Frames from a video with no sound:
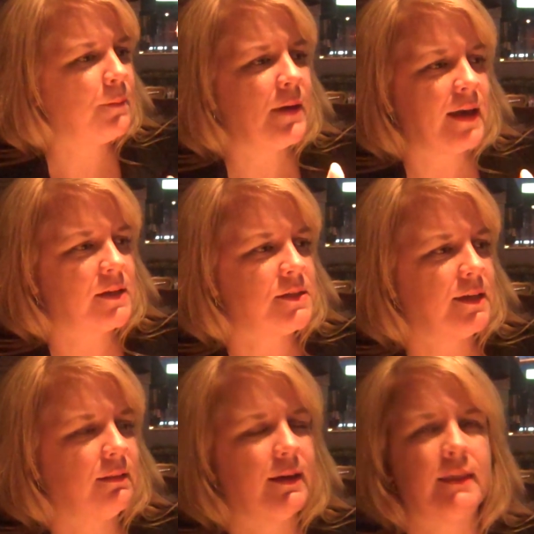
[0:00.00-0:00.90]
a
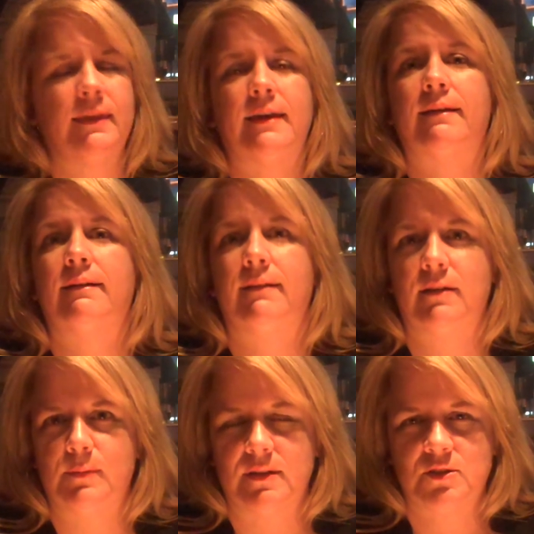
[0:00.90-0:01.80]
magazine like The
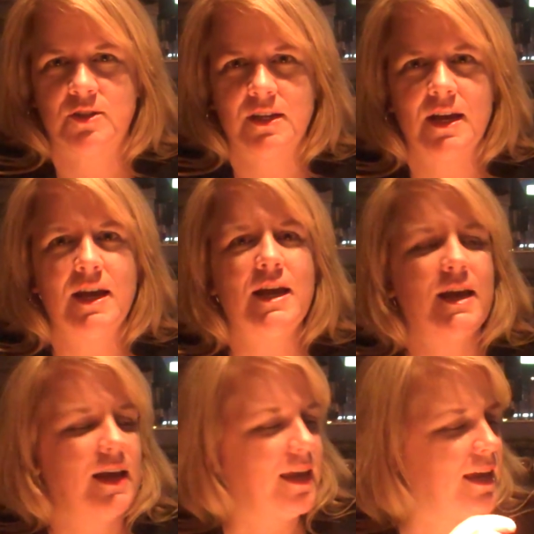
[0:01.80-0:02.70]
Economist
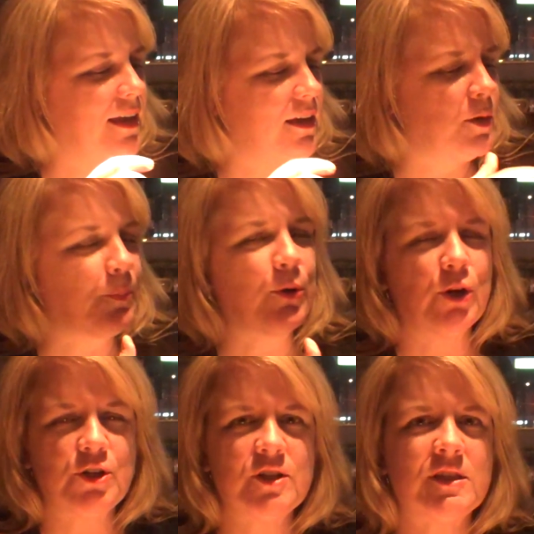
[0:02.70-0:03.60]
and
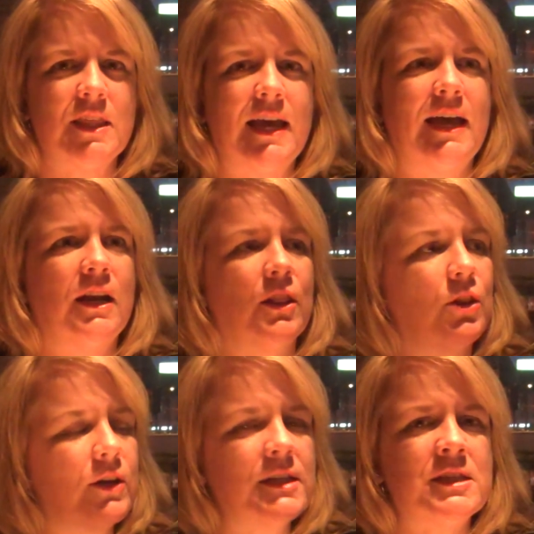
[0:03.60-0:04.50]
purchase that,
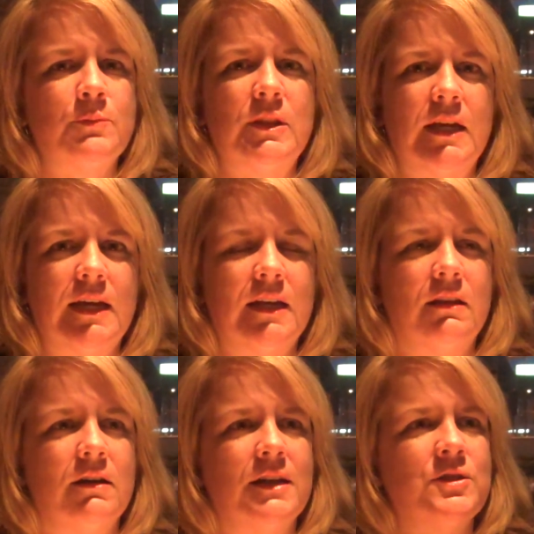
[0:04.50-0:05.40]
look at some of the
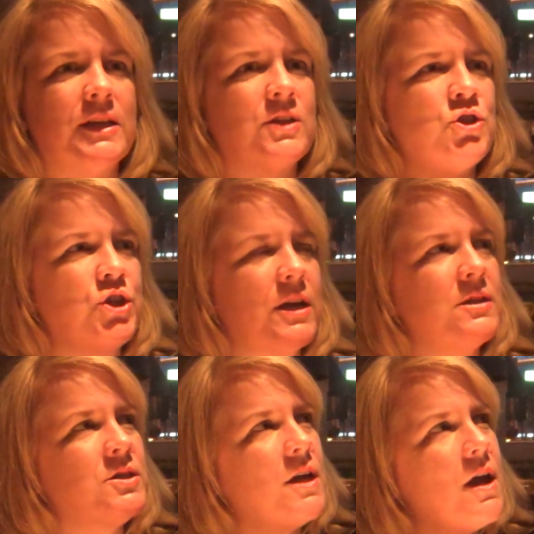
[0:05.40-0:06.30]
headlines, and
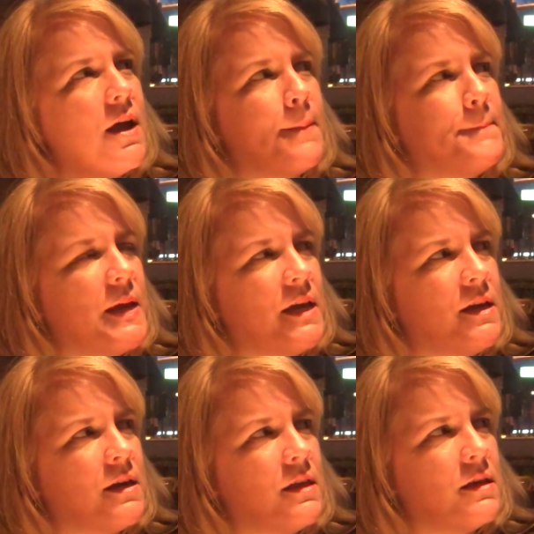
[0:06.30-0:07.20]
just
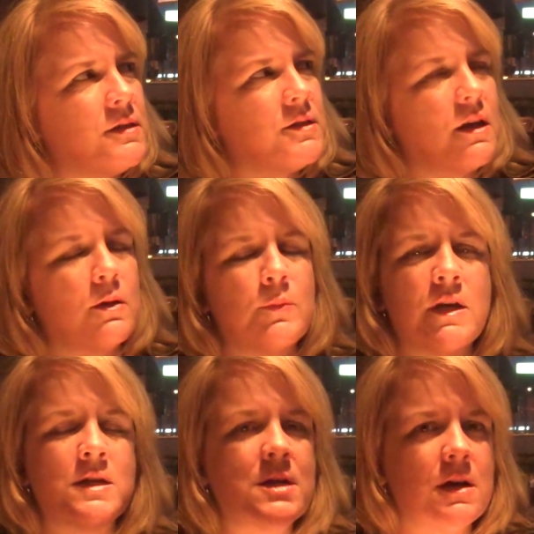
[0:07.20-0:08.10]
make some
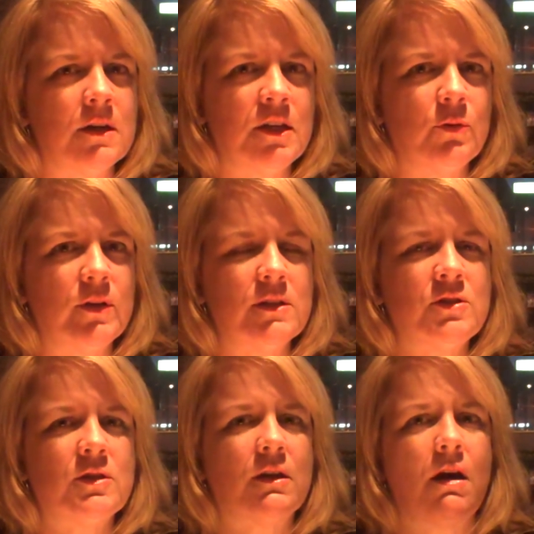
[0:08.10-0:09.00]

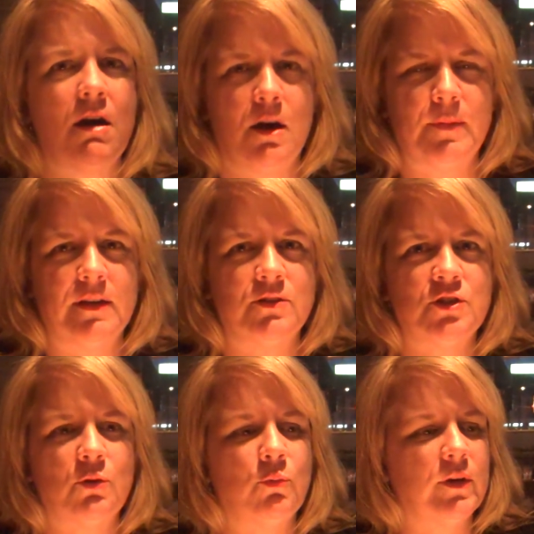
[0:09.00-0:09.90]
innocuous
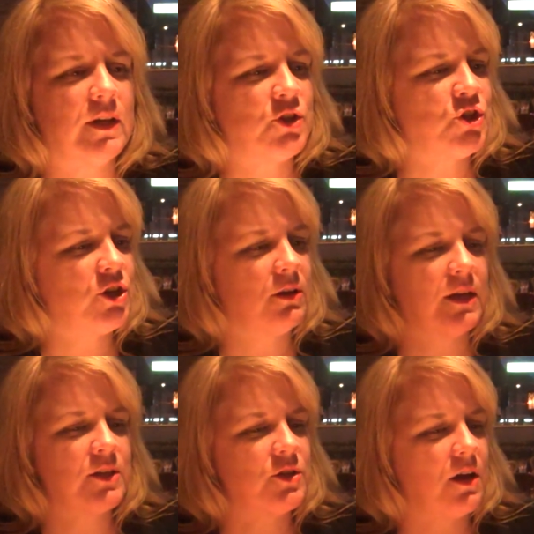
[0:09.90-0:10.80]
comment which
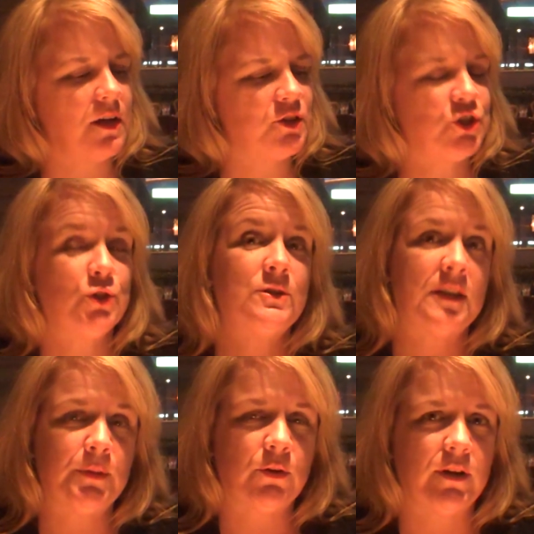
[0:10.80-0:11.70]
is not too
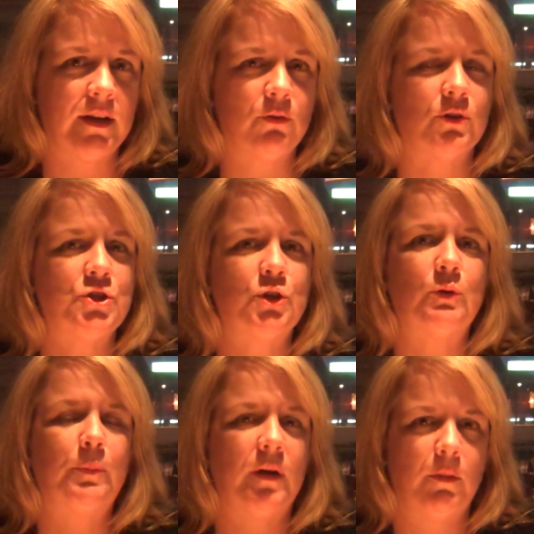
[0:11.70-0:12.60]
Democrat or too
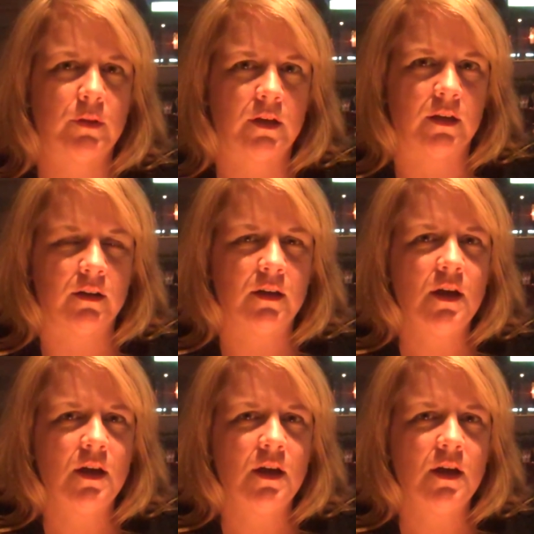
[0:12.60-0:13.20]
Republican,